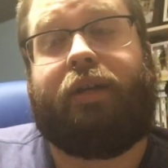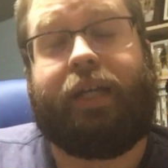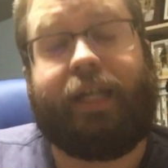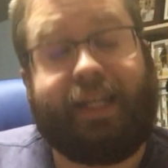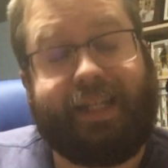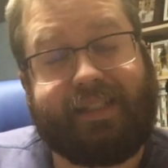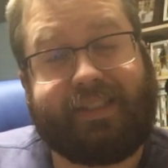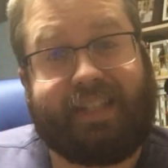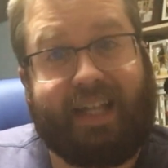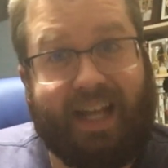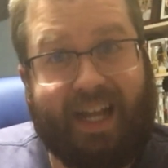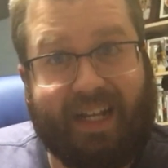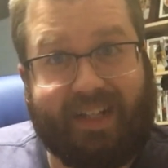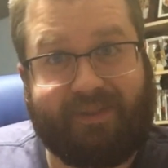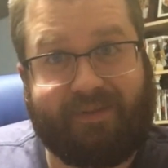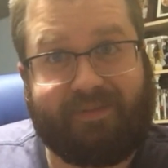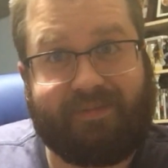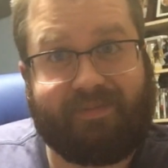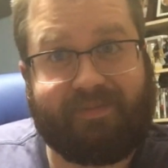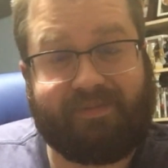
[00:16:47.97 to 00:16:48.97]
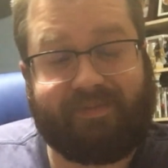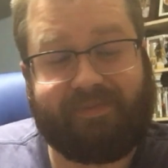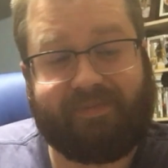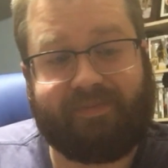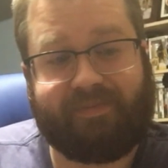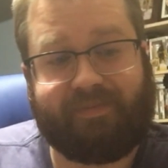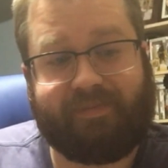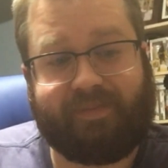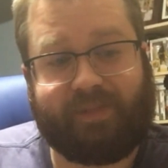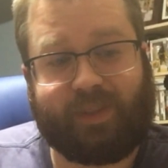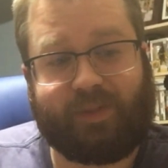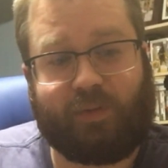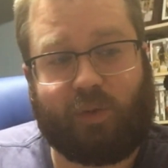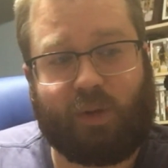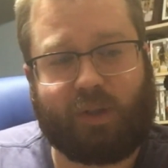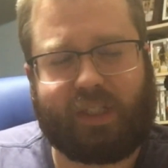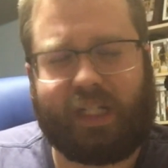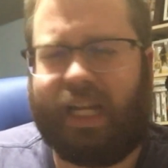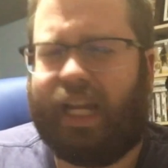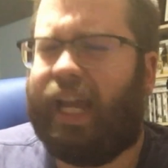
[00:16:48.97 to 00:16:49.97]
He's dead.
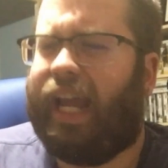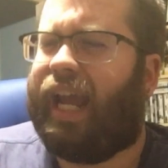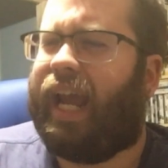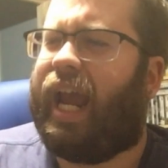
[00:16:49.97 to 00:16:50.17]
Unfortunate.